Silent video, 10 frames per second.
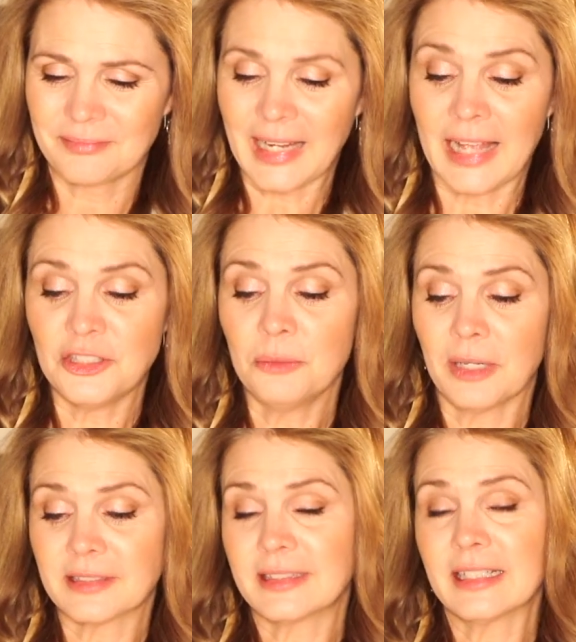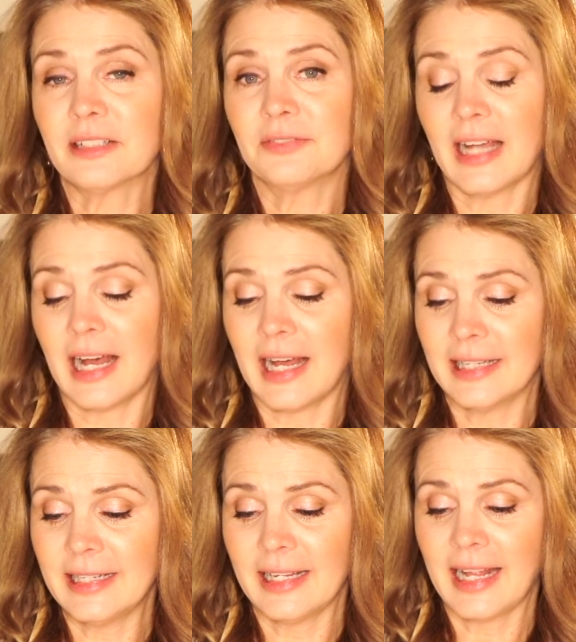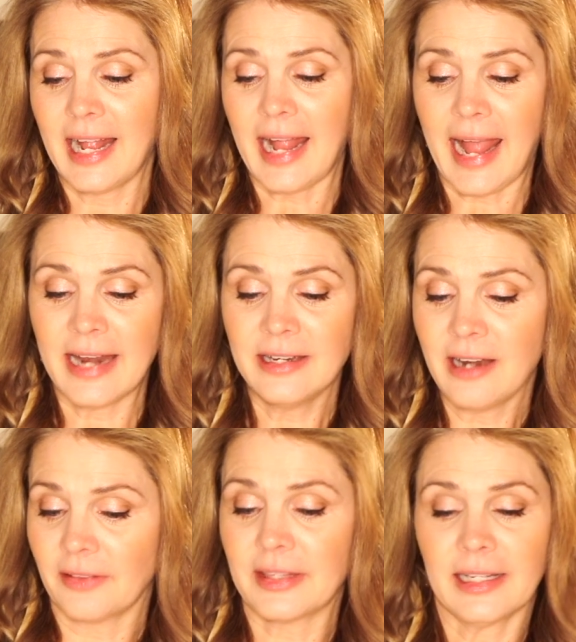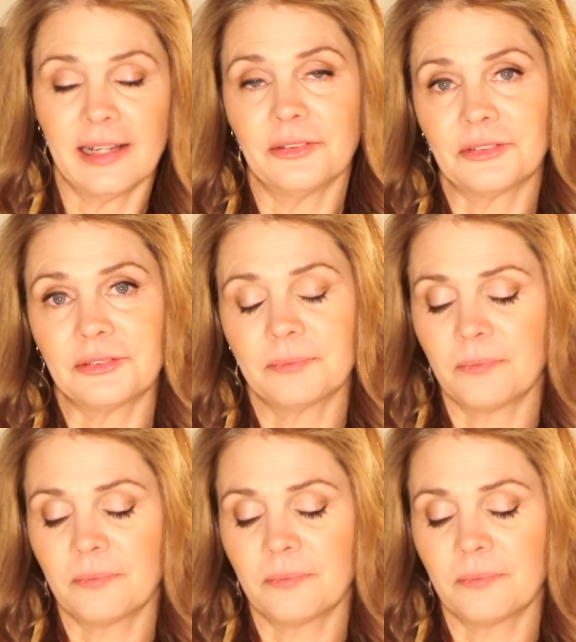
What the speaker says: And you must think of God and nothing else.